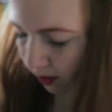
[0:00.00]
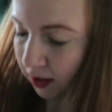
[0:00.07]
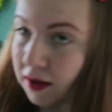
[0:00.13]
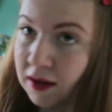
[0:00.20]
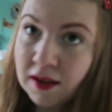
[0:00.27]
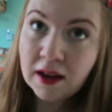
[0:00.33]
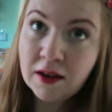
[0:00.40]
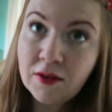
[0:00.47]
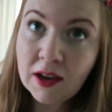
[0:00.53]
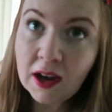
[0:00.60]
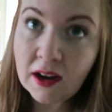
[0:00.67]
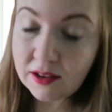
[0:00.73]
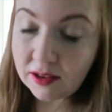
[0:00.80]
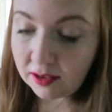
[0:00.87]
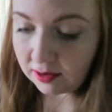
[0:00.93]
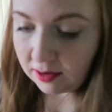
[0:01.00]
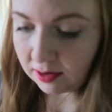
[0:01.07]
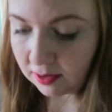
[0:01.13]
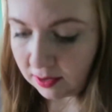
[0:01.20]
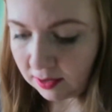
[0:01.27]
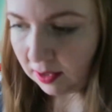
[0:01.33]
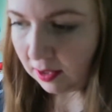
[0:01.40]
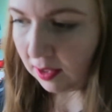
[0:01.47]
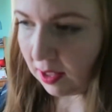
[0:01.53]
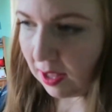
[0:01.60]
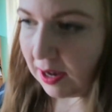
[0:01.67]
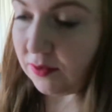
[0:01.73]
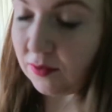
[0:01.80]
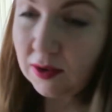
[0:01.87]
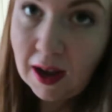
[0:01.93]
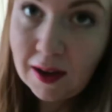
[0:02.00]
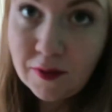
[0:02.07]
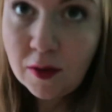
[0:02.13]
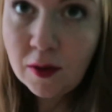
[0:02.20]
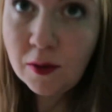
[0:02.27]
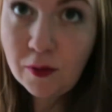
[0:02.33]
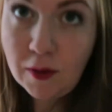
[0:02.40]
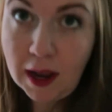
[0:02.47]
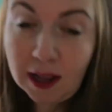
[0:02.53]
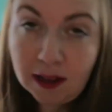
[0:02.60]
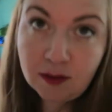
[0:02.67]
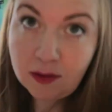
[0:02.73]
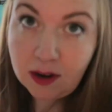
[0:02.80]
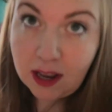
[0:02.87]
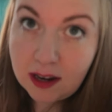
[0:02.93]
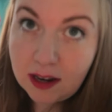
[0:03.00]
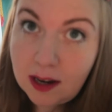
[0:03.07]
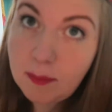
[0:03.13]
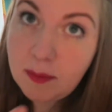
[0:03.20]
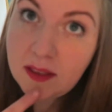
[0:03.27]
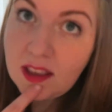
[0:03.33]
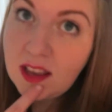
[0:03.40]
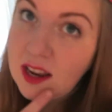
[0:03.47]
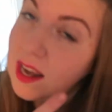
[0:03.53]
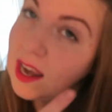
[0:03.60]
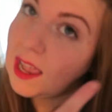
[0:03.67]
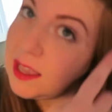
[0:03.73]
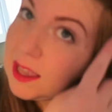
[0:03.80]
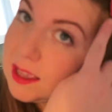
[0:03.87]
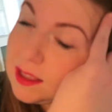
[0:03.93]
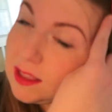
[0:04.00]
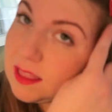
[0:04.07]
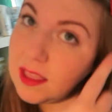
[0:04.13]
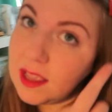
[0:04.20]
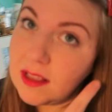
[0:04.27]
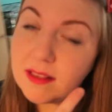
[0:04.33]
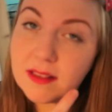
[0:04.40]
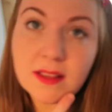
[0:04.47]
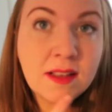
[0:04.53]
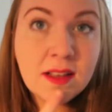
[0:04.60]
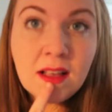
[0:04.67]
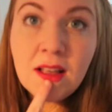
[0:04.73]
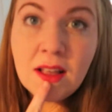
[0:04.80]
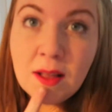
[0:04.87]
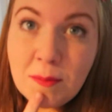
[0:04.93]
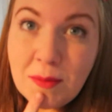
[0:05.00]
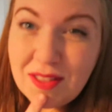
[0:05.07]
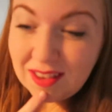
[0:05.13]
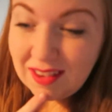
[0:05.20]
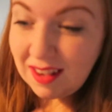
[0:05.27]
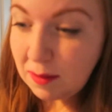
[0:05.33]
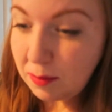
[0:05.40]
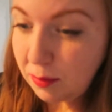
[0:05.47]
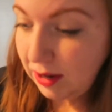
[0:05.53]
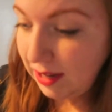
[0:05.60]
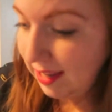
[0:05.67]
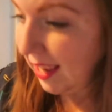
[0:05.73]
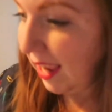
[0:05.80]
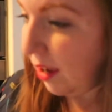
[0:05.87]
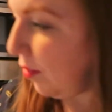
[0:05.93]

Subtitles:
wear a yellow cardigan. I don't have a red lipstick like this, but this is pretty